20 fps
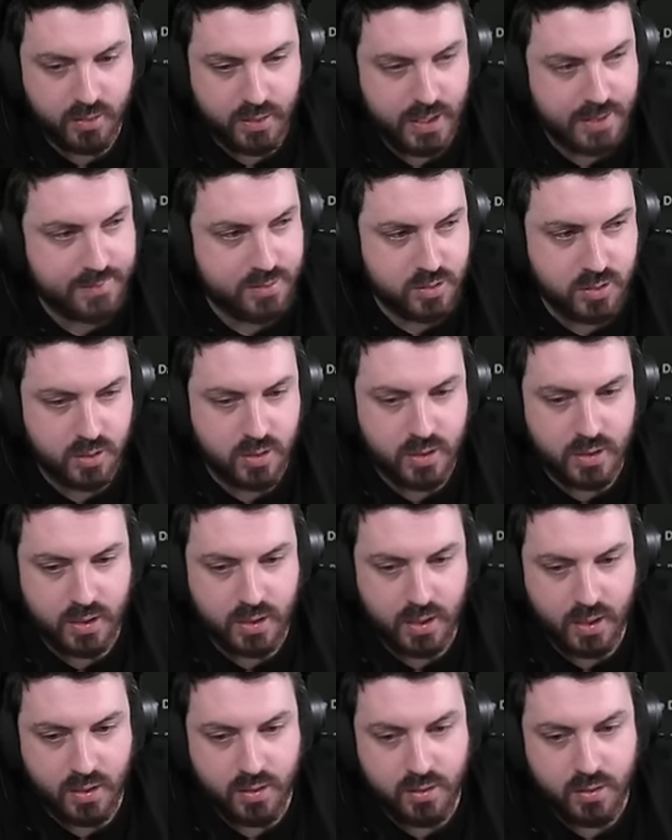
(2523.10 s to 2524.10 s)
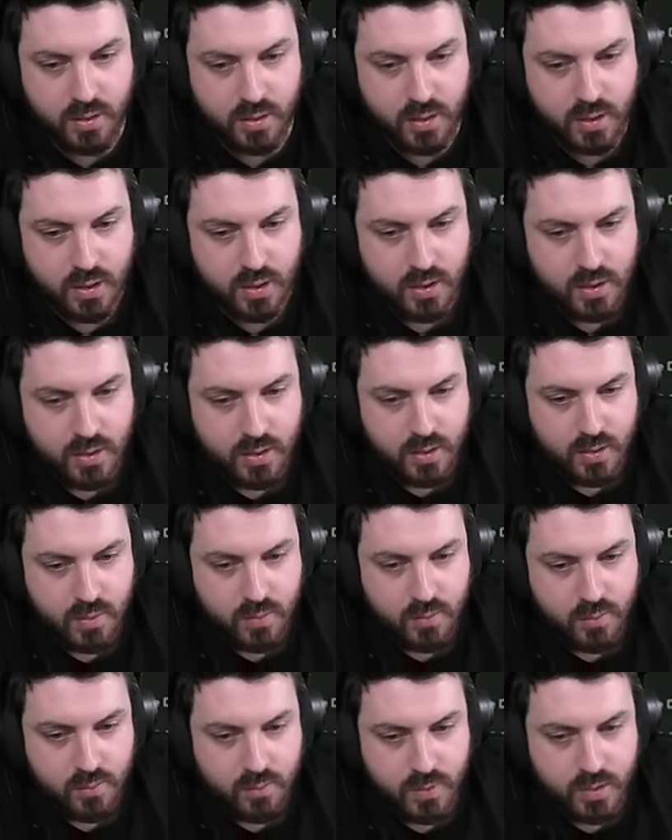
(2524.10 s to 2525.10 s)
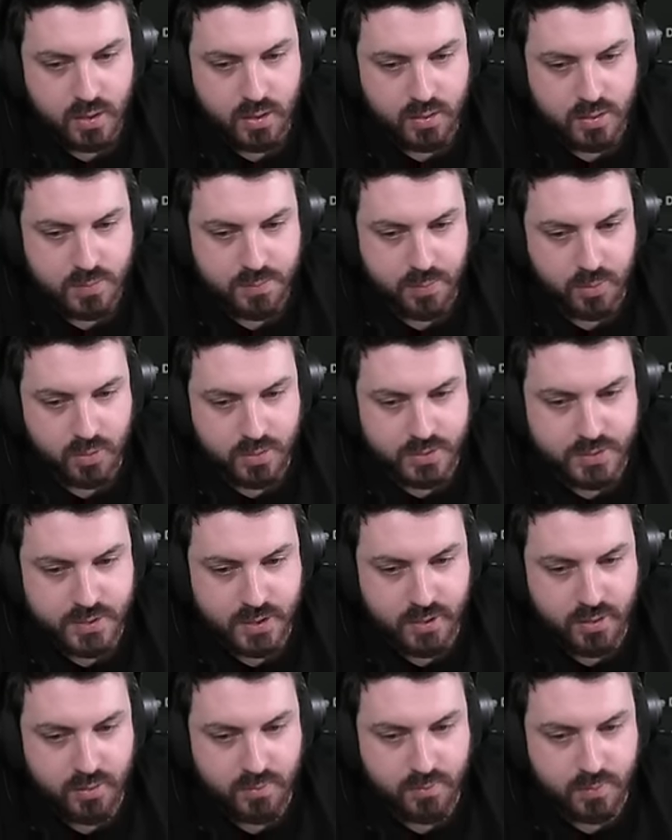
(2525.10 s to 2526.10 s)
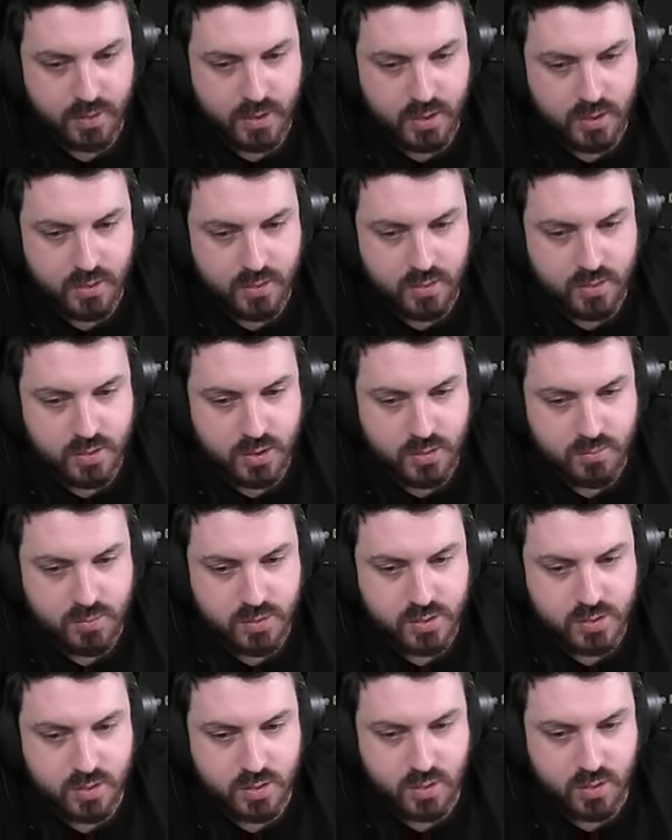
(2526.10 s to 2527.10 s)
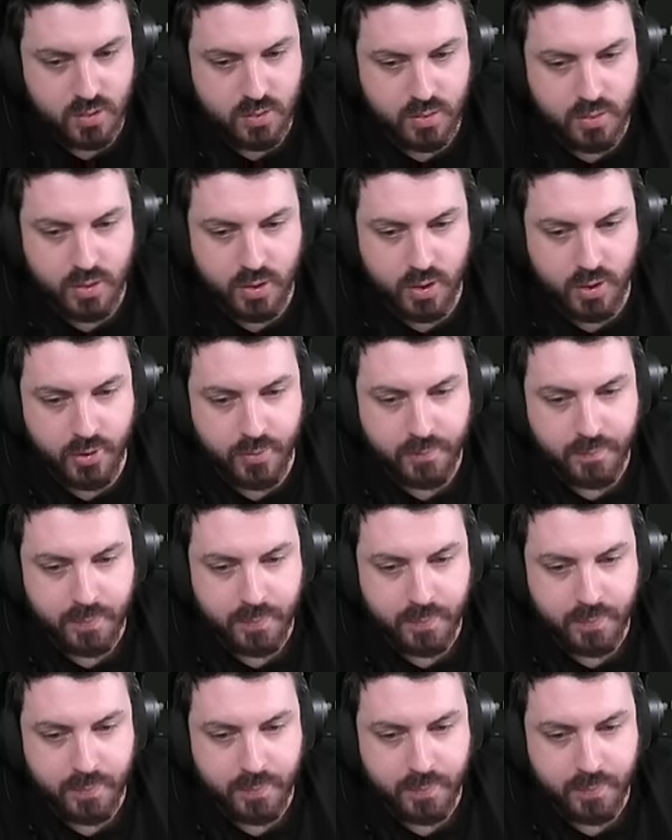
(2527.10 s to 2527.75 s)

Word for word: Absolutely, you can. When you go into Port Sarum, can you turn music on? No.